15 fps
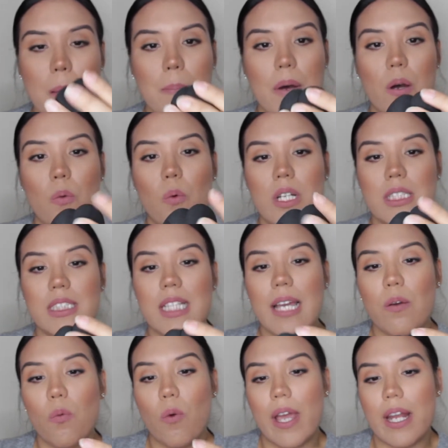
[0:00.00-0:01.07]
But once
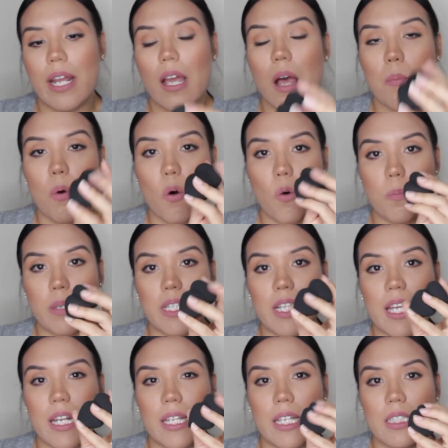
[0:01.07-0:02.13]
I wet it, I'm hoping
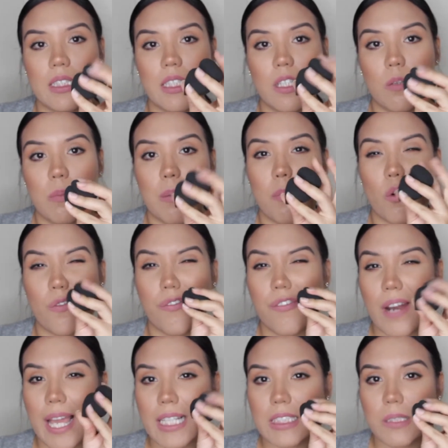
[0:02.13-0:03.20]
that it gets a little bit more
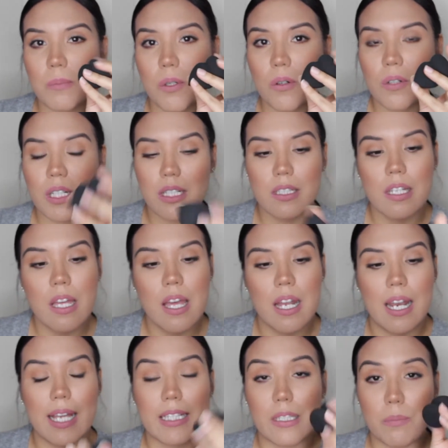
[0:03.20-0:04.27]
flexible
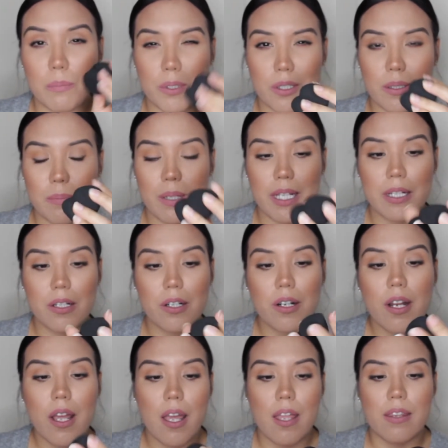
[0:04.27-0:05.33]
like the beauty blender.